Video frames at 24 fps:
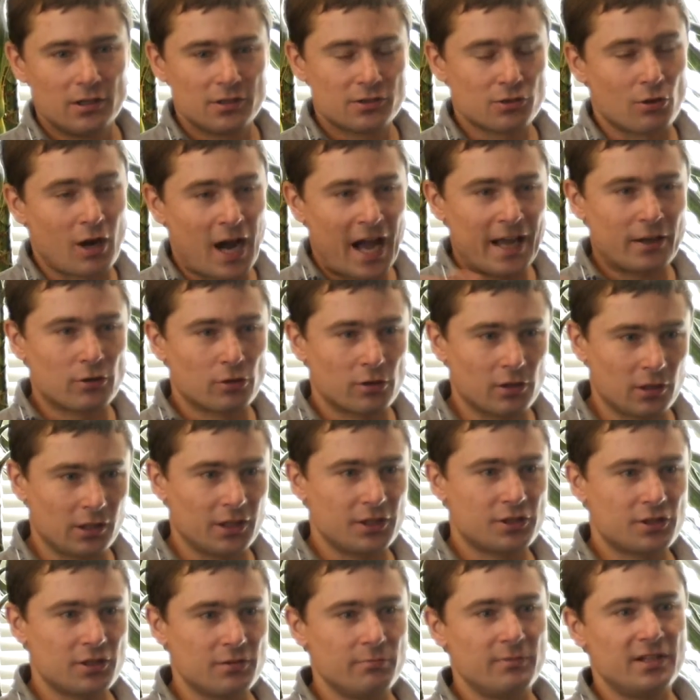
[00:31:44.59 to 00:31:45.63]
So high
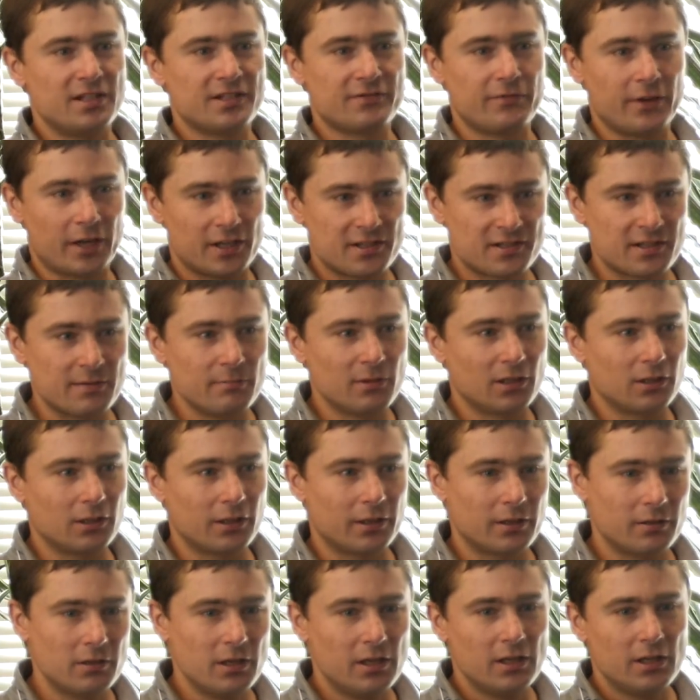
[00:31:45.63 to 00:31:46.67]
correlation means very
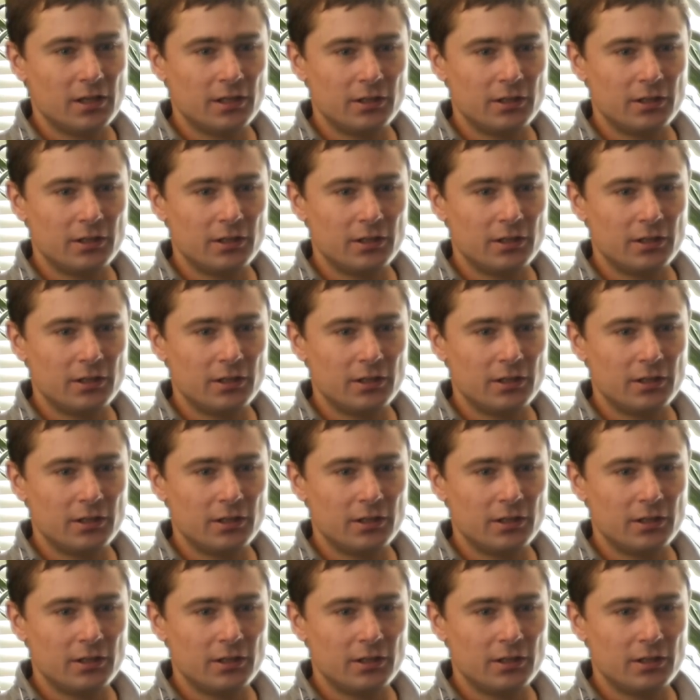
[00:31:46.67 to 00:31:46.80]
similar.